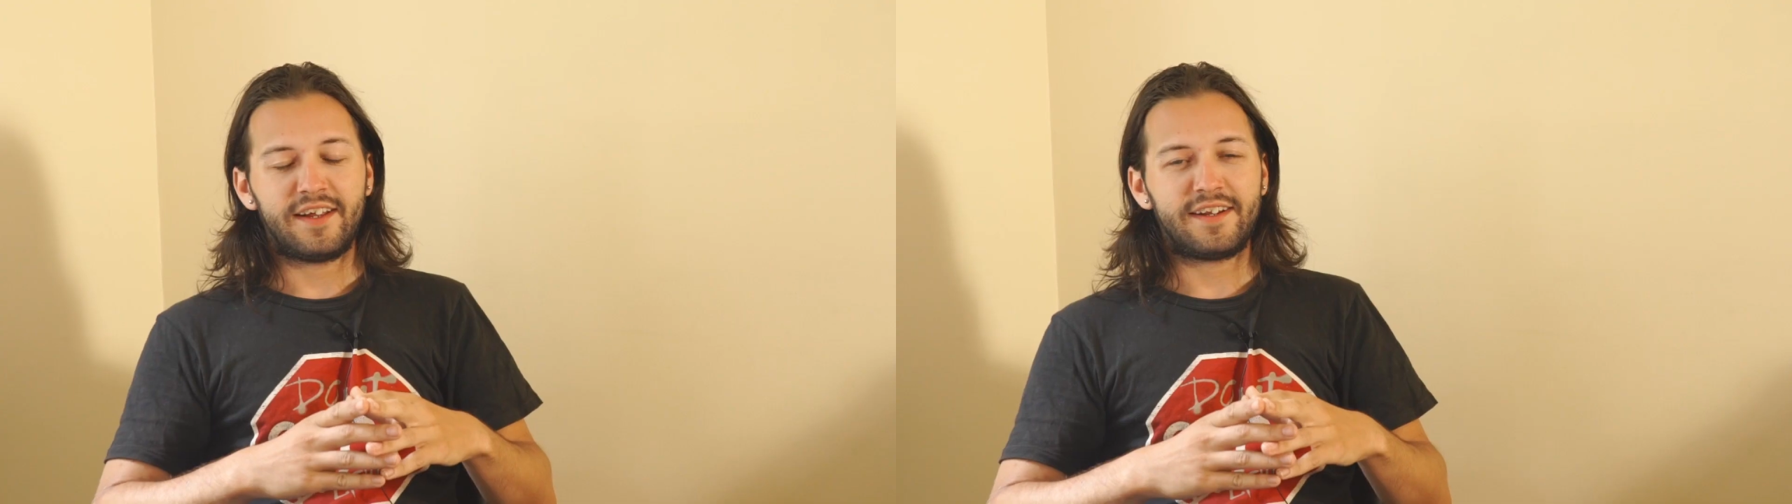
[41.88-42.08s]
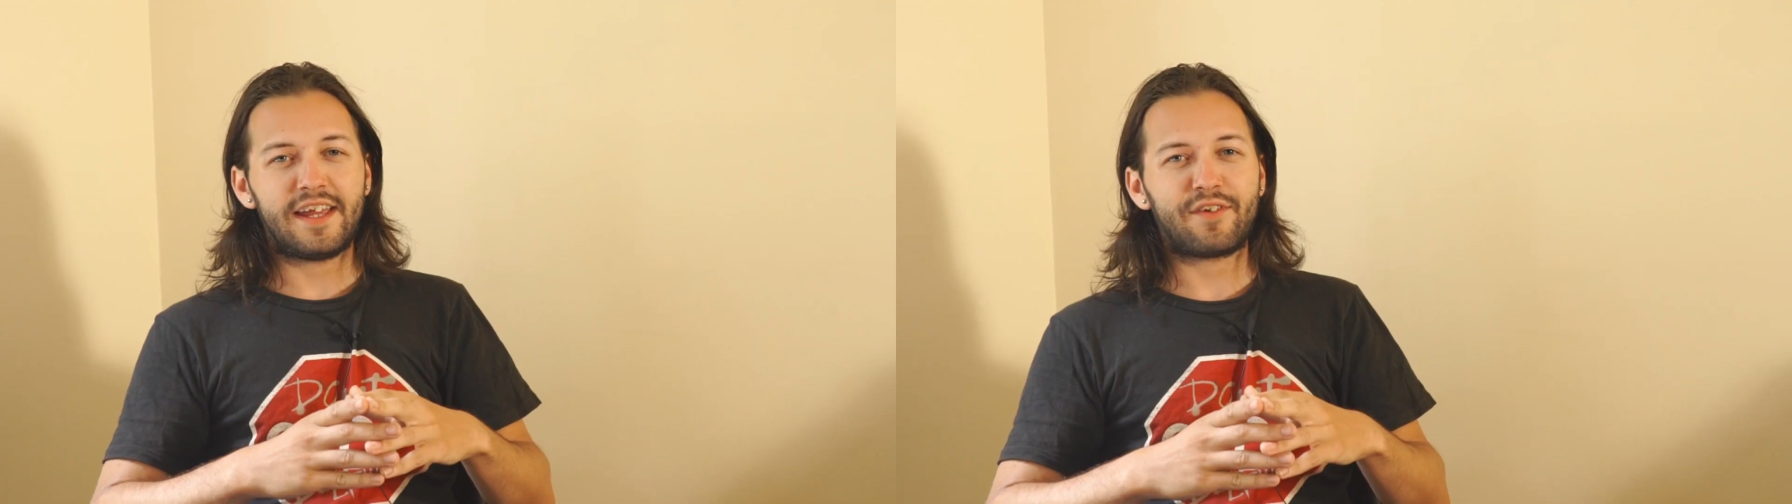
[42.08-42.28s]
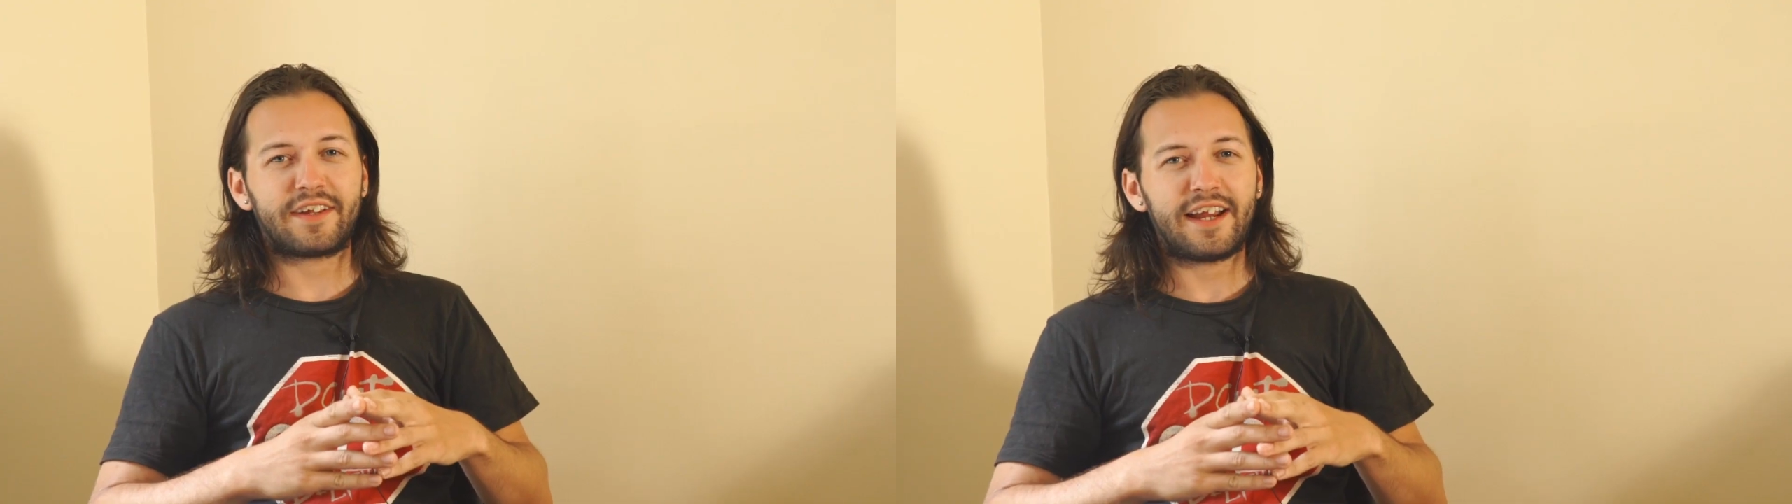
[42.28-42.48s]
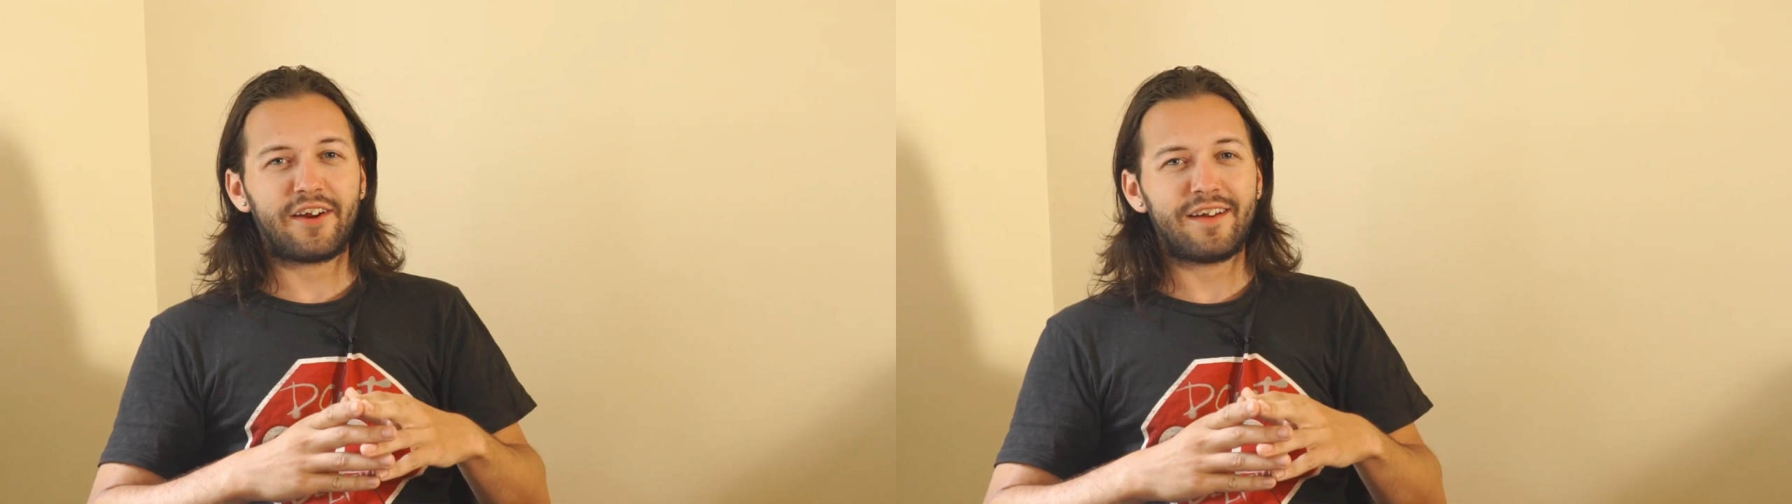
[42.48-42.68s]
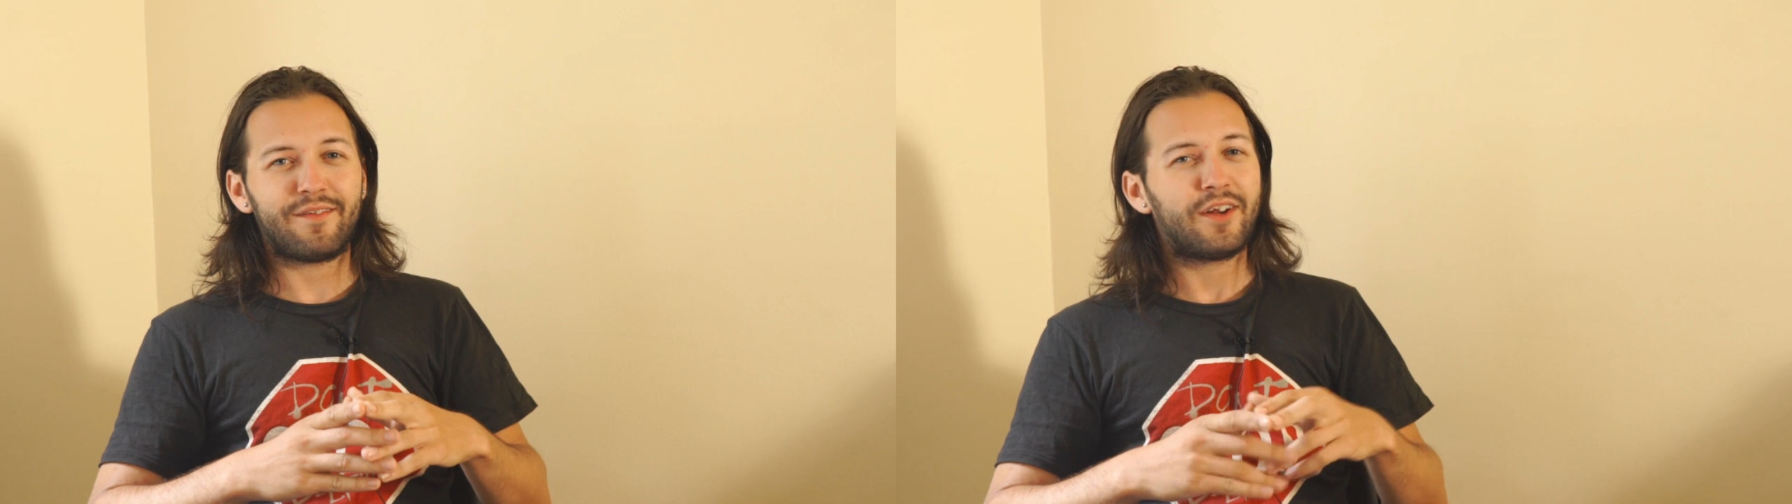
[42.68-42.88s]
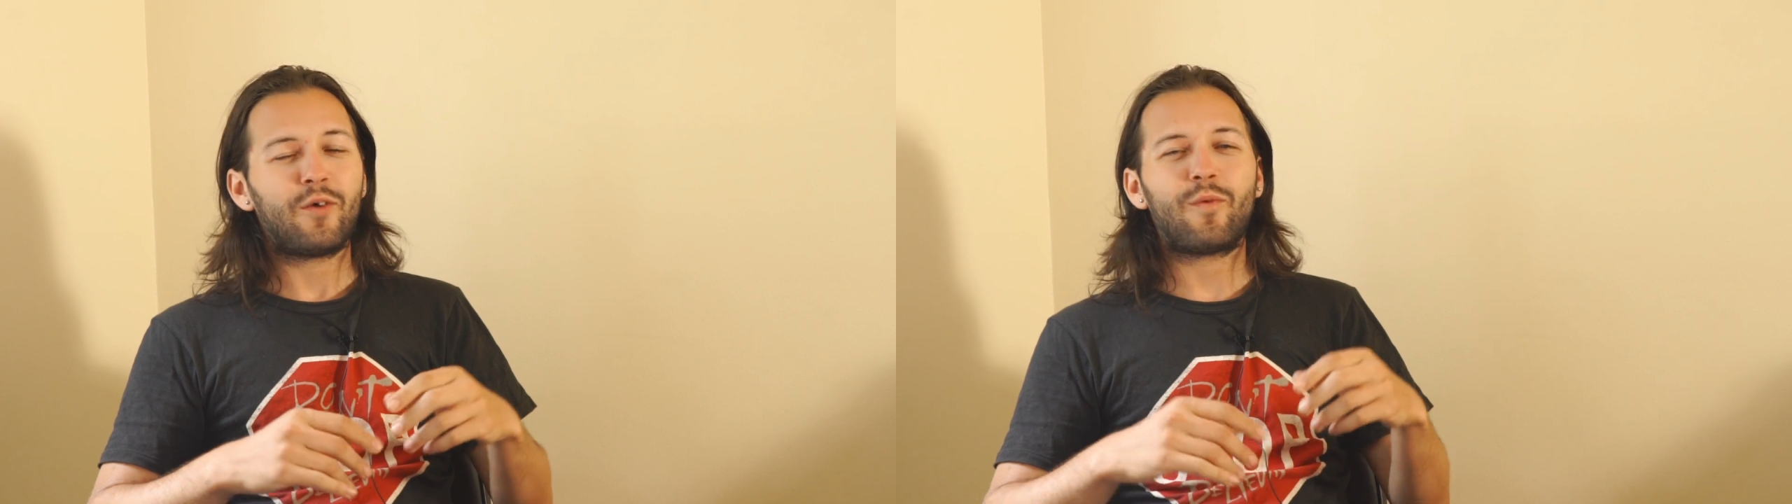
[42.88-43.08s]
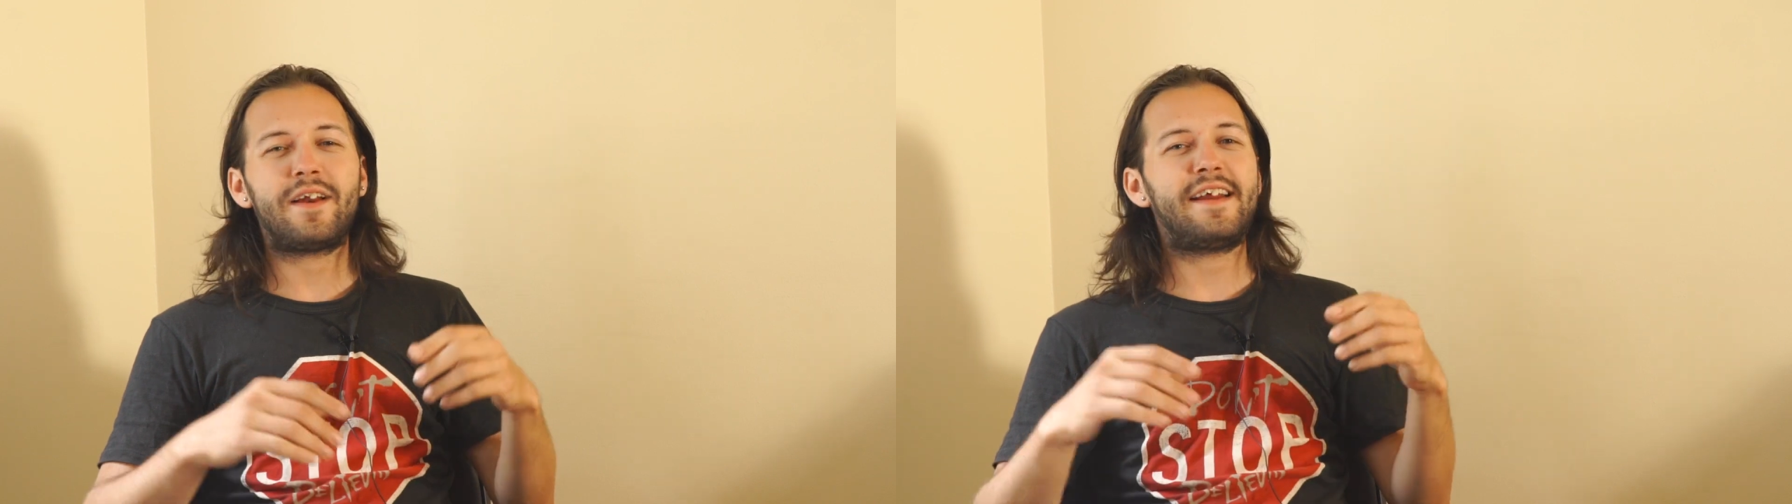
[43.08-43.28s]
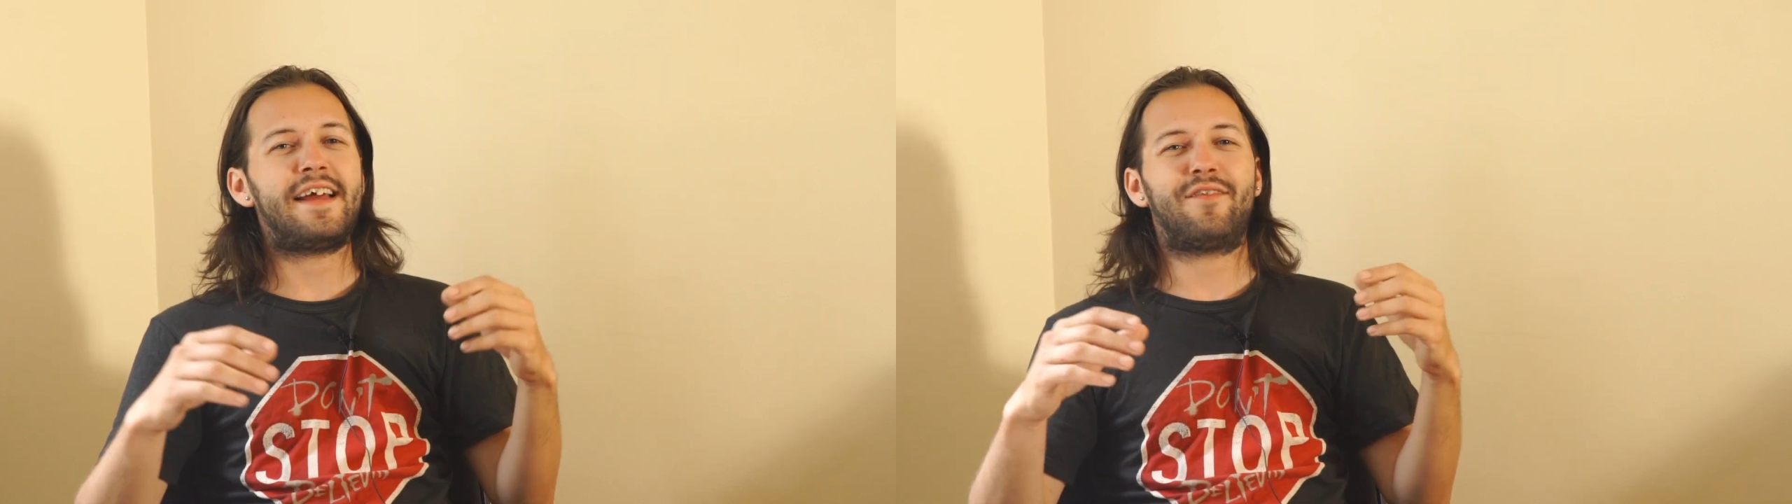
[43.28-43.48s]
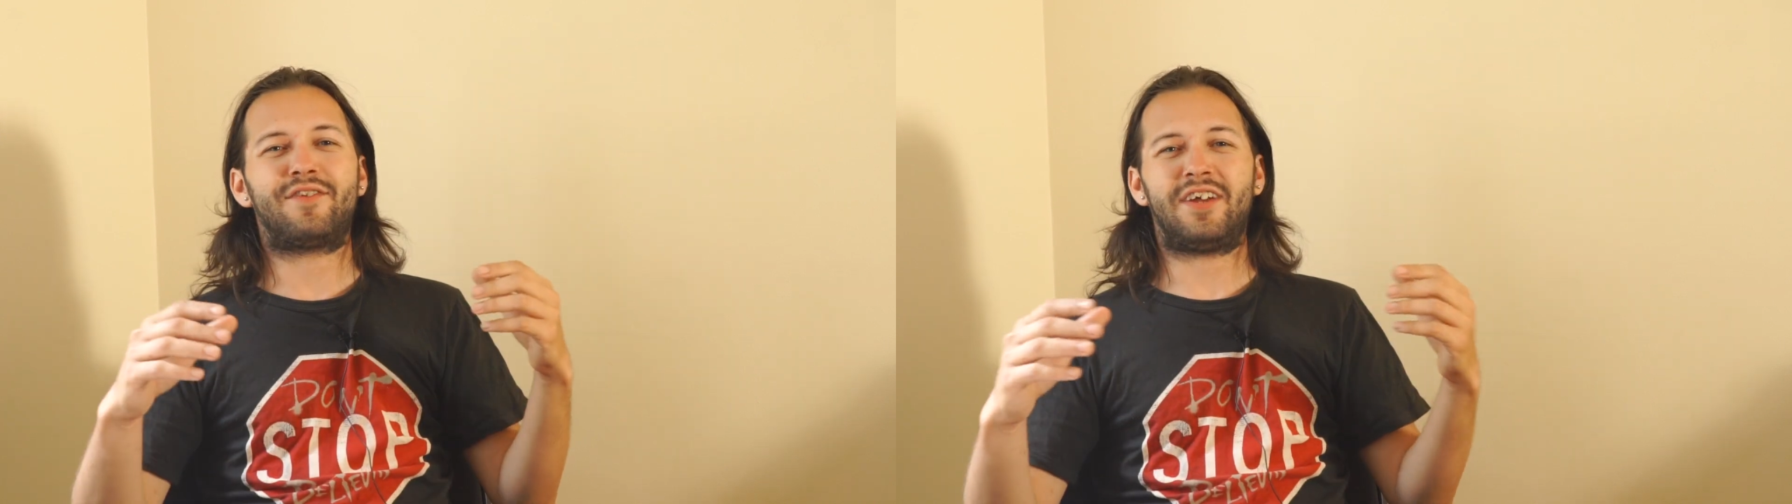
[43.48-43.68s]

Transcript: David Garrett, we didn't have